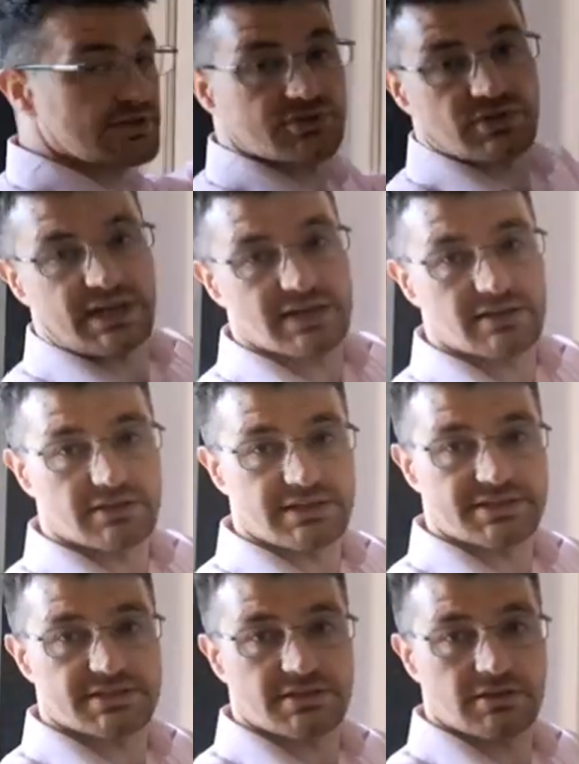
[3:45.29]
the triangle
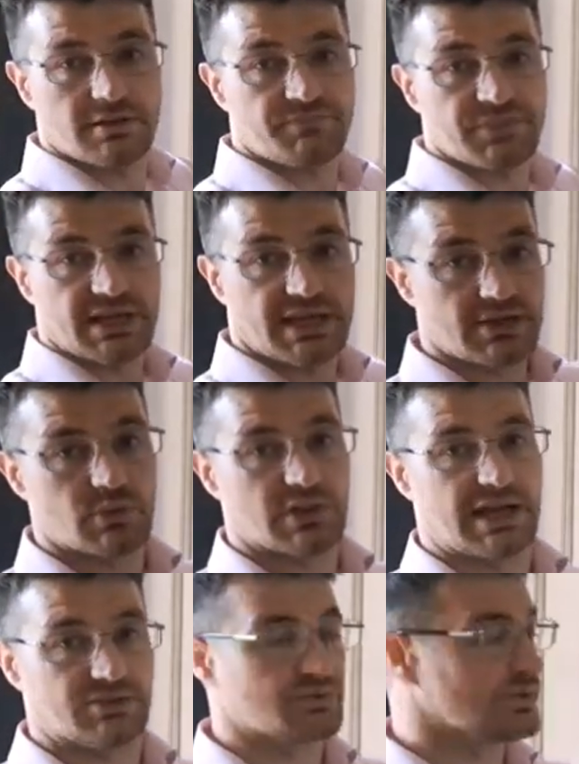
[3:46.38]
is
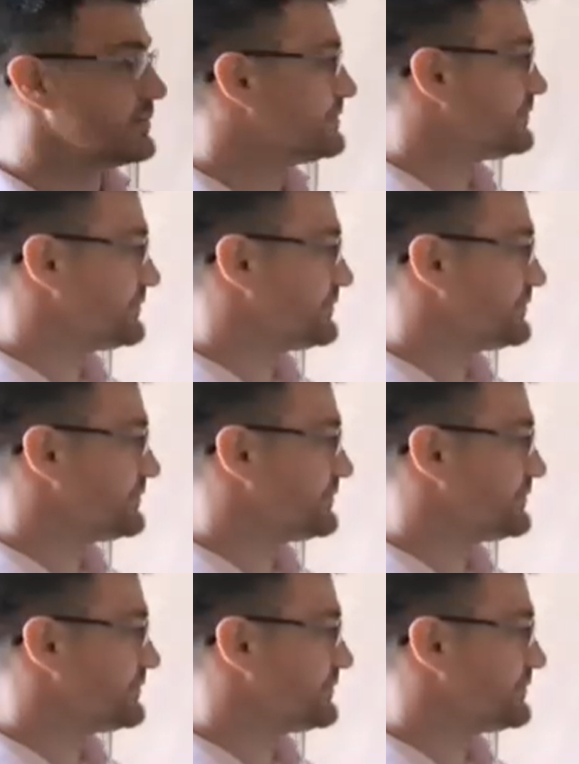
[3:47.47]
equilateral.